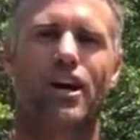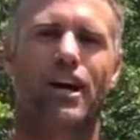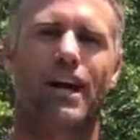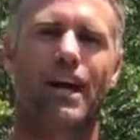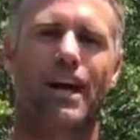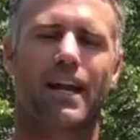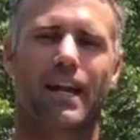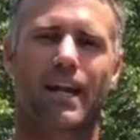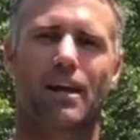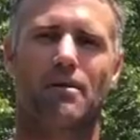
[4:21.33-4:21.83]
you
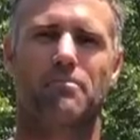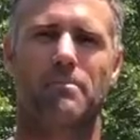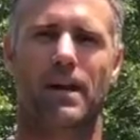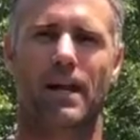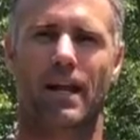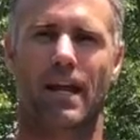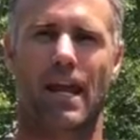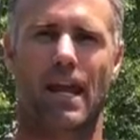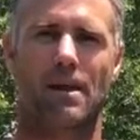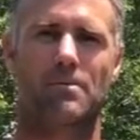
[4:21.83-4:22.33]
how to get
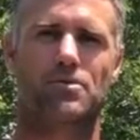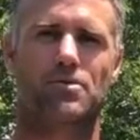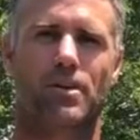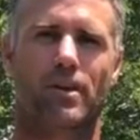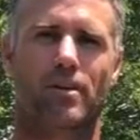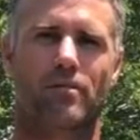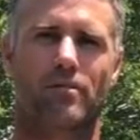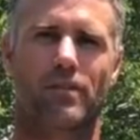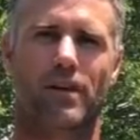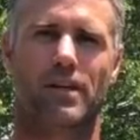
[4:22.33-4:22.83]
better
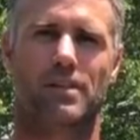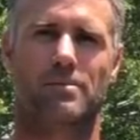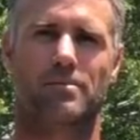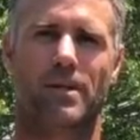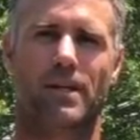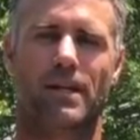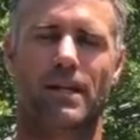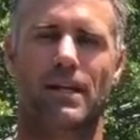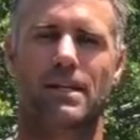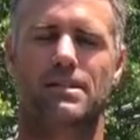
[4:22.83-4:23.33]
hamstring
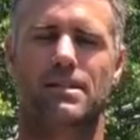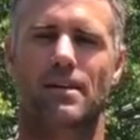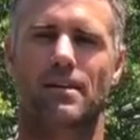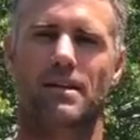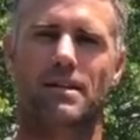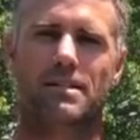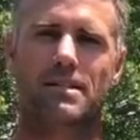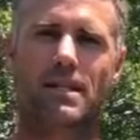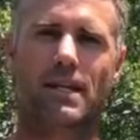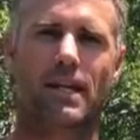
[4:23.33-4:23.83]
flexibility so
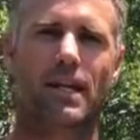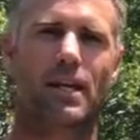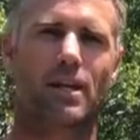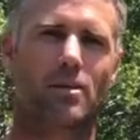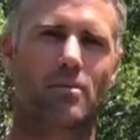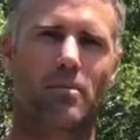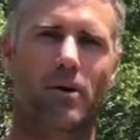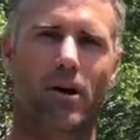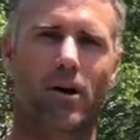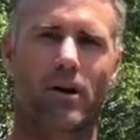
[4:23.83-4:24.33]
that sitting in
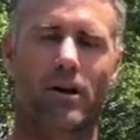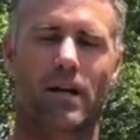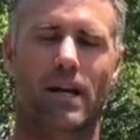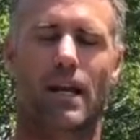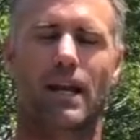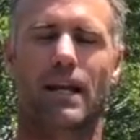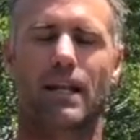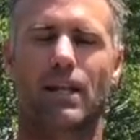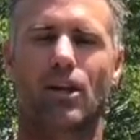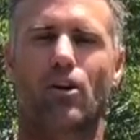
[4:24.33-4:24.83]
the boat and
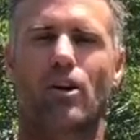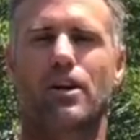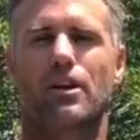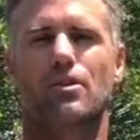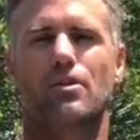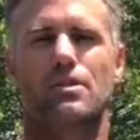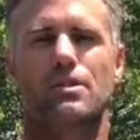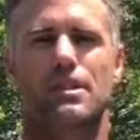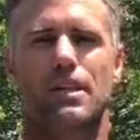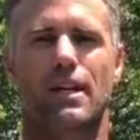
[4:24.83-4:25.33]
getting the
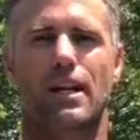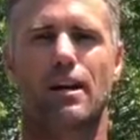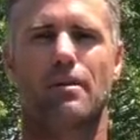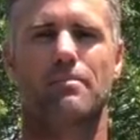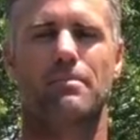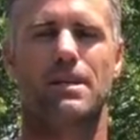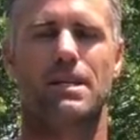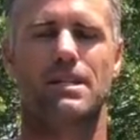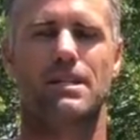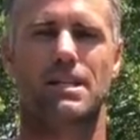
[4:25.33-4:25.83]
ideal setup
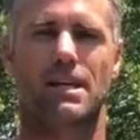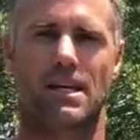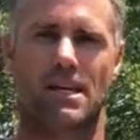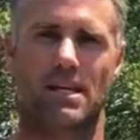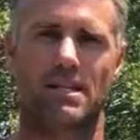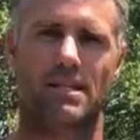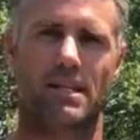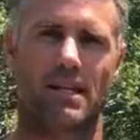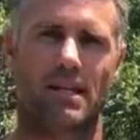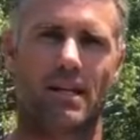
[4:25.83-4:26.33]
is
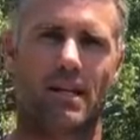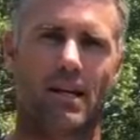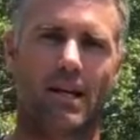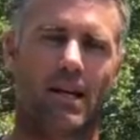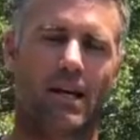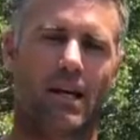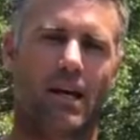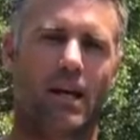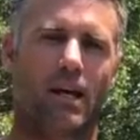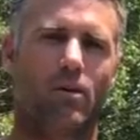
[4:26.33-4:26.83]
easy.
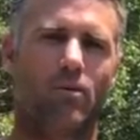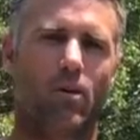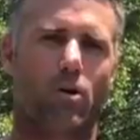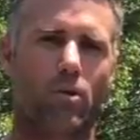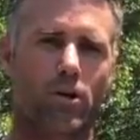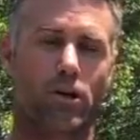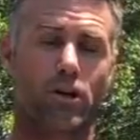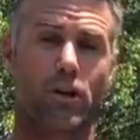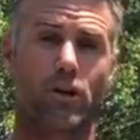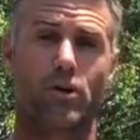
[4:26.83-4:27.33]
What I
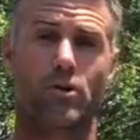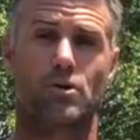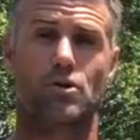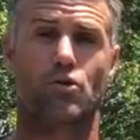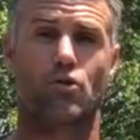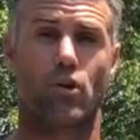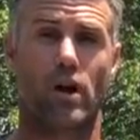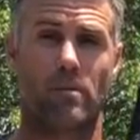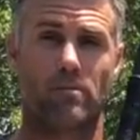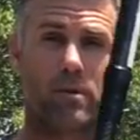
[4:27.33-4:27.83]
want you to do is
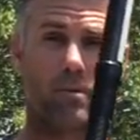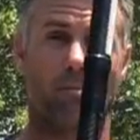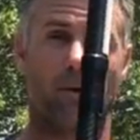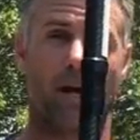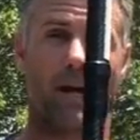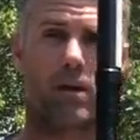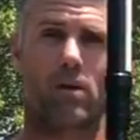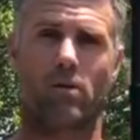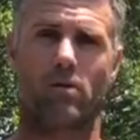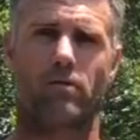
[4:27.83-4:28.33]
grab your
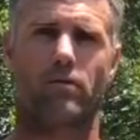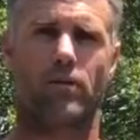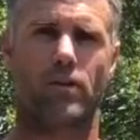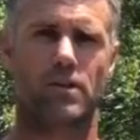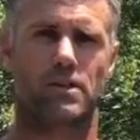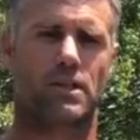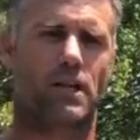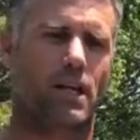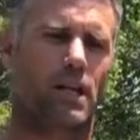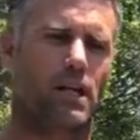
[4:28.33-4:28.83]
paddle,
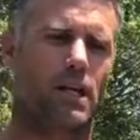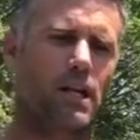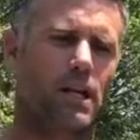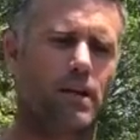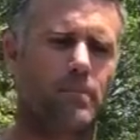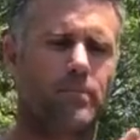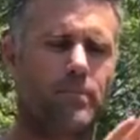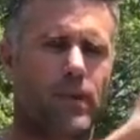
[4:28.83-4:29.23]
first thing you need,